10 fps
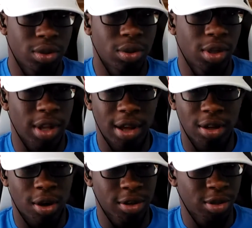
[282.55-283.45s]
to allow
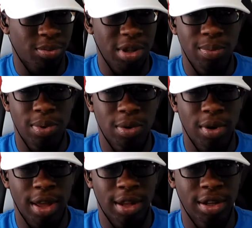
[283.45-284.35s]
larger people
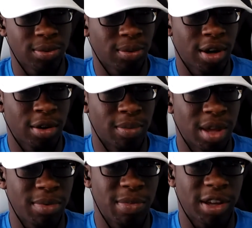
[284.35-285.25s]
and as well
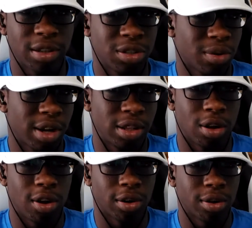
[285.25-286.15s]
maybe make the train
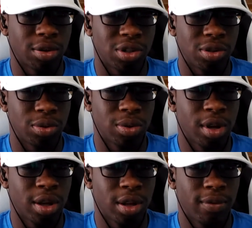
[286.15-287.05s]
longer to
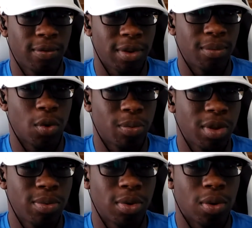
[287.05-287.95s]
fit more
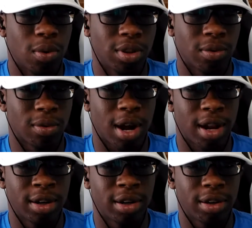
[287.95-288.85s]
people on the
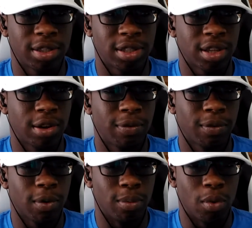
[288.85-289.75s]
ride itself
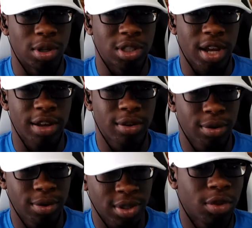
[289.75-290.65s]
for more
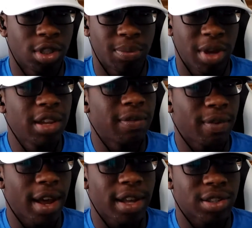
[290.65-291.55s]
cycles to make it
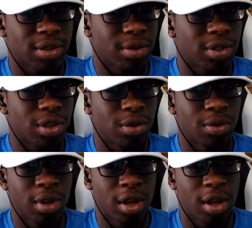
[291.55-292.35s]
faster. So